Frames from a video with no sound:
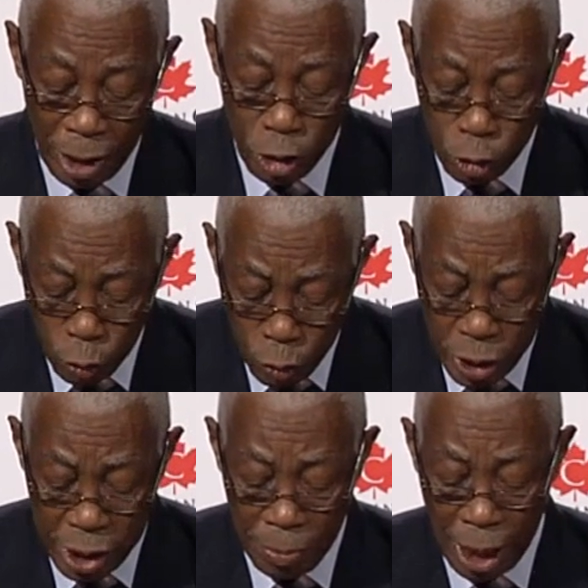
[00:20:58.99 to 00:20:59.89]

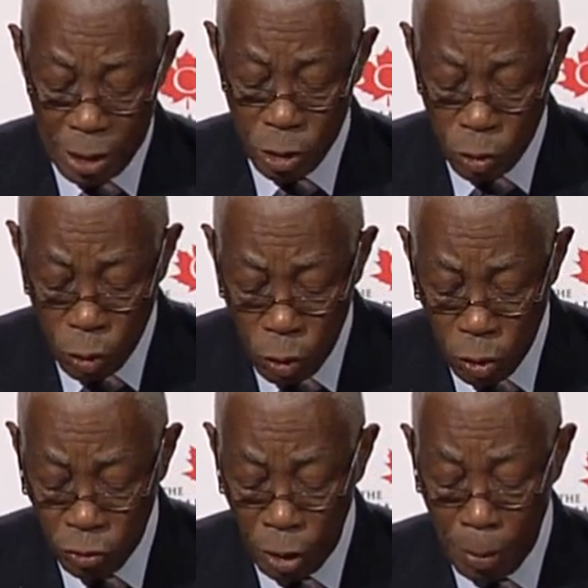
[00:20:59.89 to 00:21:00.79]
Tourism has
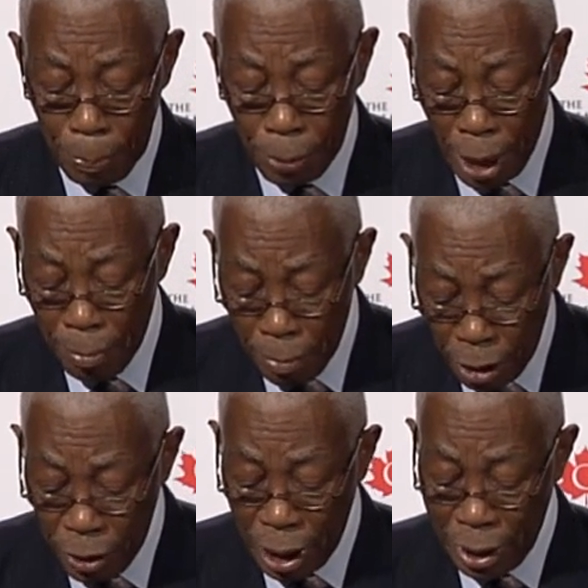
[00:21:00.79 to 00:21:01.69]
grown from a
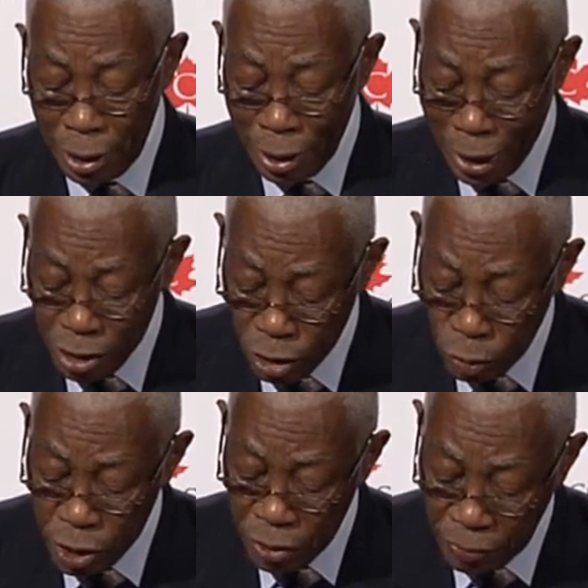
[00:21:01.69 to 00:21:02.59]
primarily exclusive